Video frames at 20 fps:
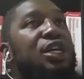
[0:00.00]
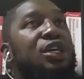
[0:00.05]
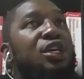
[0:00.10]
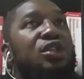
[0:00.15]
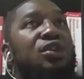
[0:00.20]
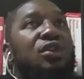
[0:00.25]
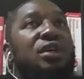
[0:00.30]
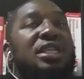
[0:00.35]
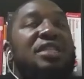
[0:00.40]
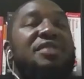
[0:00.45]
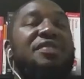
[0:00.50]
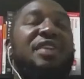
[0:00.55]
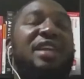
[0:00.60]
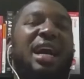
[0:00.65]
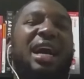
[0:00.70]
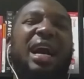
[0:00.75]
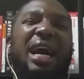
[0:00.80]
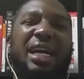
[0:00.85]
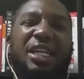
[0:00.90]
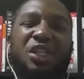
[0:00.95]
So it's very
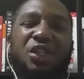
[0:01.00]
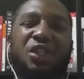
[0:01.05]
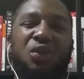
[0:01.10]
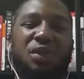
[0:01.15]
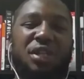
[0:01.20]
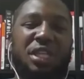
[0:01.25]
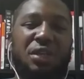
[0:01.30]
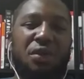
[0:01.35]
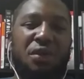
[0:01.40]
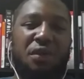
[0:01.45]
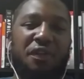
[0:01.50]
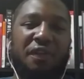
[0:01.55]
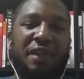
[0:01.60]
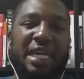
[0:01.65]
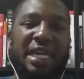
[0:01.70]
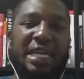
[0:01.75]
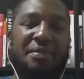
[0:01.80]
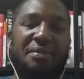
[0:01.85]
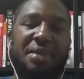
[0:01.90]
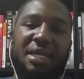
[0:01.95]
hard to think of
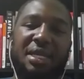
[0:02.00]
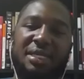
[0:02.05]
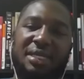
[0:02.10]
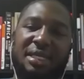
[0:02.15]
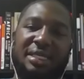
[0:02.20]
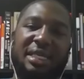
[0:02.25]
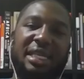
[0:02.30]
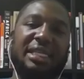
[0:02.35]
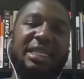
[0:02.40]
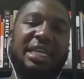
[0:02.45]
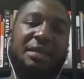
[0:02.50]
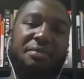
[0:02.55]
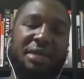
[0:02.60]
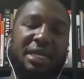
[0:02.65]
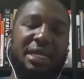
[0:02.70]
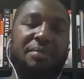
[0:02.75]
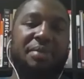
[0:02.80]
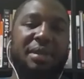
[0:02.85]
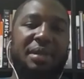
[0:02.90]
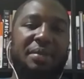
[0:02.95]
any measures that can
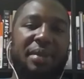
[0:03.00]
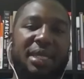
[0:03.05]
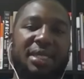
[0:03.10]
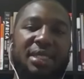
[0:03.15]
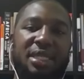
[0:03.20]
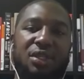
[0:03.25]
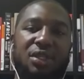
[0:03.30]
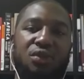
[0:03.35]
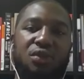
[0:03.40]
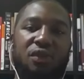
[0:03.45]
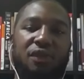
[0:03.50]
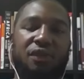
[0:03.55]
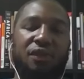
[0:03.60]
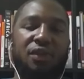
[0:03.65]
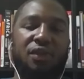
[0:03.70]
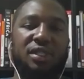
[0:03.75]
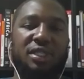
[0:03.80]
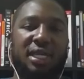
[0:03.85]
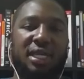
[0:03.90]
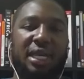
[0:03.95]
be implemented to
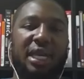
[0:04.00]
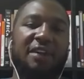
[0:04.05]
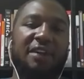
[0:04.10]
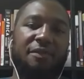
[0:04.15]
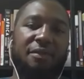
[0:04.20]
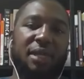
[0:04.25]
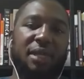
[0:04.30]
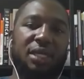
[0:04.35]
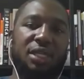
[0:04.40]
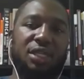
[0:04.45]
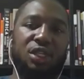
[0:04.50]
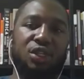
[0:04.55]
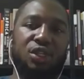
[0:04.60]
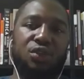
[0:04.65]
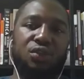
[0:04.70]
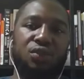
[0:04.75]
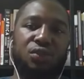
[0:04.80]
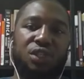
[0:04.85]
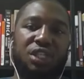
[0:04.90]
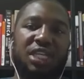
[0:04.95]
force the government
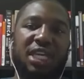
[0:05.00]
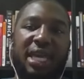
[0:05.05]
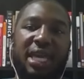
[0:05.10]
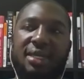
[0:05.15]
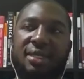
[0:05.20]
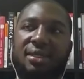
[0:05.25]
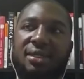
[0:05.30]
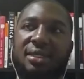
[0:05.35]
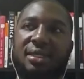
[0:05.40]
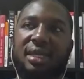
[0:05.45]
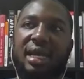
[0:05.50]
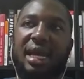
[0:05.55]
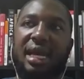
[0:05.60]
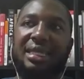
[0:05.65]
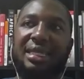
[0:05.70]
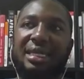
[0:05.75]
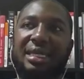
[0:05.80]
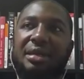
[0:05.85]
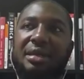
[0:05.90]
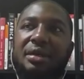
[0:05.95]
to change. I
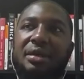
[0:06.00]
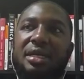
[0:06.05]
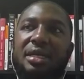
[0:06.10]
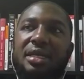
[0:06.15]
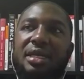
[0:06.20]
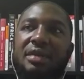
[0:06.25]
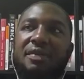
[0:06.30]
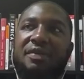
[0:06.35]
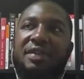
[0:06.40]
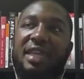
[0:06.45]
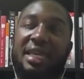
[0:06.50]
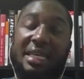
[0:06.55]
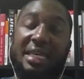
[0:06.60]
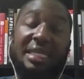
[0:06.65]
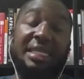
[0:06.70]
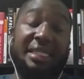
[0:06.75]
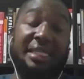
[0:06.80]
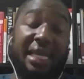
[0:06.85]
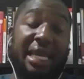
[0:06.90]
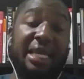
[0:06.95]
think if there
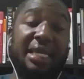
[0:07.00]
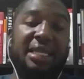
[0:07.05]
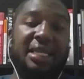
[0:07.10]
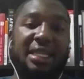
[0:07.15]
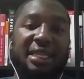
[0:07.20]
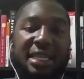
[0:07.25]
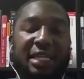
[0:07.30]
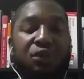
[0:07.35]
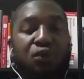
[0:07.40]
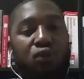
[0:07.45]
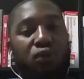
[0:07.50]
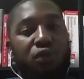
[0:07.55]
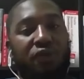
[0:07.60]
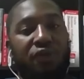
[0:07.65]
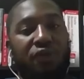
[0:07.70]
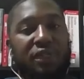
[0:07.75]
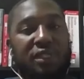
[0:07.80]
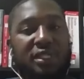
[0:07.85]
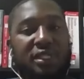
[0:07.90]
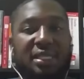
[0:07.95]
is anything that could
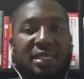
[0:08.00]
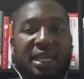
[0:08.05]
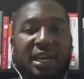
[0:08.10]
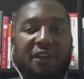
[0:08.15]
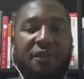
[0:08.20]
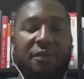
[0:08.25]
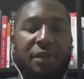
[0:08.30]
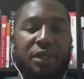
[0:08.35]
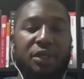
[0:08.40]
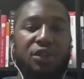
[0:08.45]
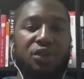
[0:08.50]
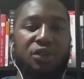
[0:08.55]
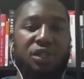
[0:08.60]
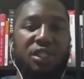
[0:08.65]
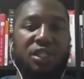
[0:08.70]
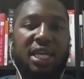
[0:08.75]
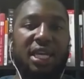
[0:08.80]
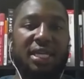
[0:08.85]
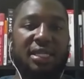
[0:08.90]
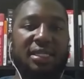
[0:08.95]
force this government to
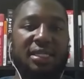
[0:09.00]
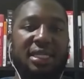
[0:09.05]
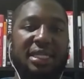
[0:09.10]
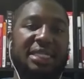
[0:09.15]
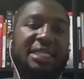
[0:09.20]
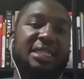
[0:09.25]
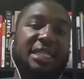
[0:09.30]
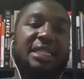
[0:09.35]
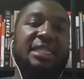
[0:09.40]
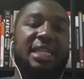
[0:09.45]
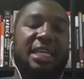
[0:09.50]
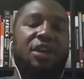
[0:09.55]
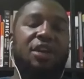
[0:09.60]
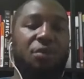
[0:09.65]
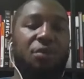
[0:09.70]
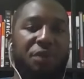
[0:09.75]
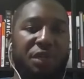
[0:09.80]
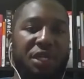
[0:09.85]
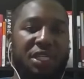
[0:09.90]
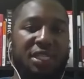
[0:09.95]
change, is the internal
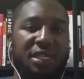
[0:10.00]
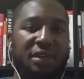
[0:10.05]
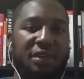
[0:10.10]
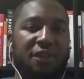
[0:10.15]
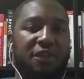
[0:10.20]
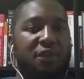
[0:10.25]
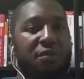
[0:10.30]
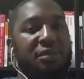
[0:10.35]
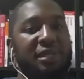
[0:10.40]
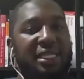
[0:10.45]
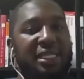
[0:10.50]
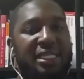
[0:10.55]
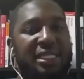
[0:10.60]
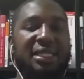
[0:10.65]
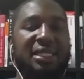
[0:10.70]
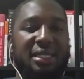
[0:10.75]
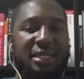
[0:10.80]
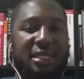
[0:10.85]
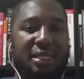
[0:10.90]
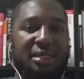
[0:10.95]
pressure from the
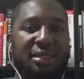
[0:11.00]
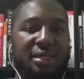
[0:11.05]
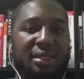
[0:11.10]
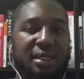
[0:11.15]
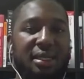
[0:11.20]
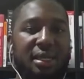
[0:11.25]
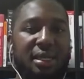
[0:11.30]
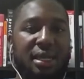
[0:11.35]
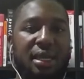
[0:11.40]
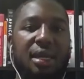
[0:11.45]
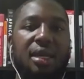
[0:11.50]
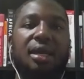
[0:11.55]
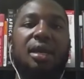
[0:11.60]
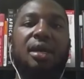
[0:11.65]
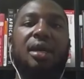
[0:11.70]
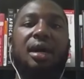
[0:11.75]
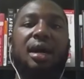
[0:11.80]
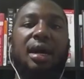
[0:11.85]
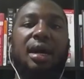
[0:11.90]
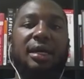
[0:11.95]
citizens
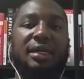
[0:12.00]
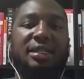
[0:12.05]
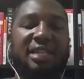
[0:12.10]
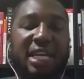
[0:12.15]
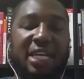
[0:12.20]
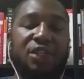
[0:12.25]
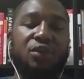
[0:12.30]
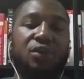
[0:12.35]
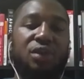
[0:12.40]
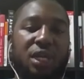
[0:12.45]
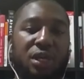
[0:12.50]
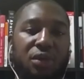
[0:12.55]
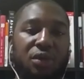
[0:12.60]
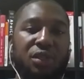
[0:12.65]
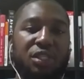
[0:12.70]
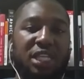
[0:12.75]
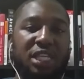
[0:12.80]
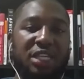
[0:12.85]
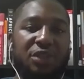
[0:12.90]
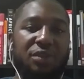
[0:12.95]
trying to
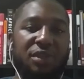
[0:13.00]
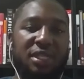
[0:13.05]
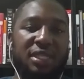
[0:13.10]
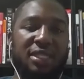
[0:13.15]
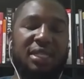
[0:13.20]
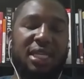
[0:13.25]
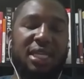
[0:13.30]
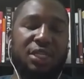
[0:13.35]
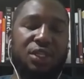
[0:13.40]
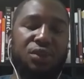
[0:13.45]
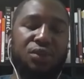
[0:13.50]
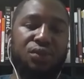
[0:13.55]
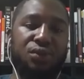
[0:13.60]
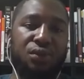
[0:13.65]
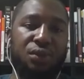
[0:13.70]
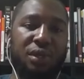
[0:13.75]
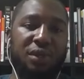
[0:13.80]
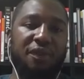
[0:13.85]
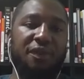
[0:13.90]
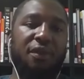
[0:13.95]
negotiate with the state
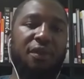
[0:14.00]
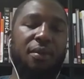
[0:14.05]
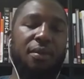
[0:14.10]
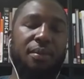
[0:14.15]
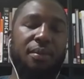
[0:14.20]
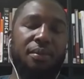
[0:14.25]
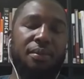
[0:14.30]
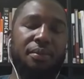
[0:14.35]
to reform.